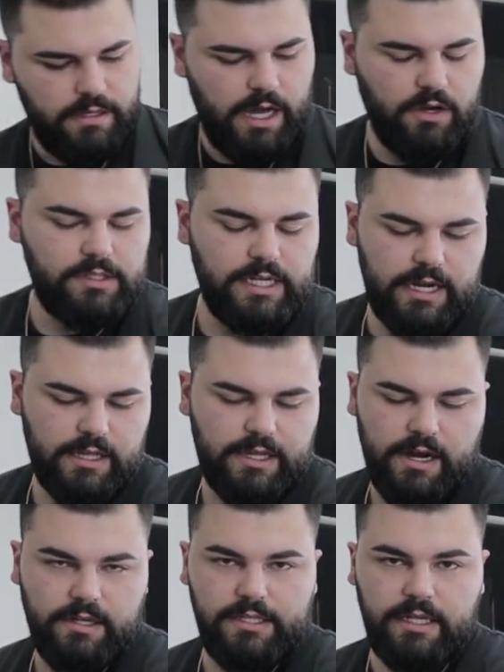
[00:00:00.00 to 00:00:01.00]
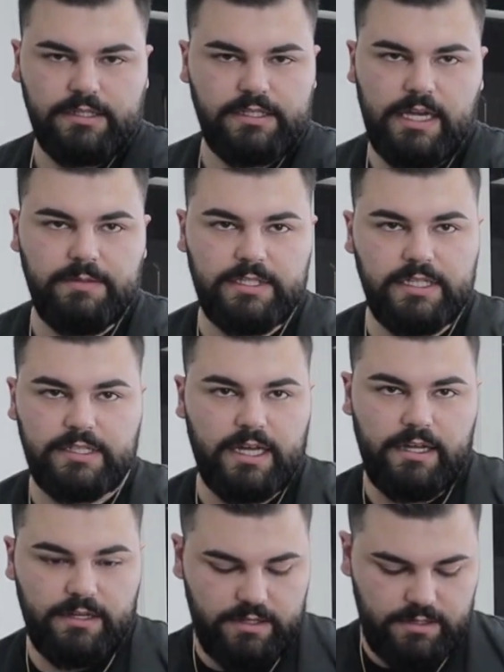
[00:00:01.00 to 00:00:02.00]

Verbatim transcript: The outside of the carrot tastes the same as the inside.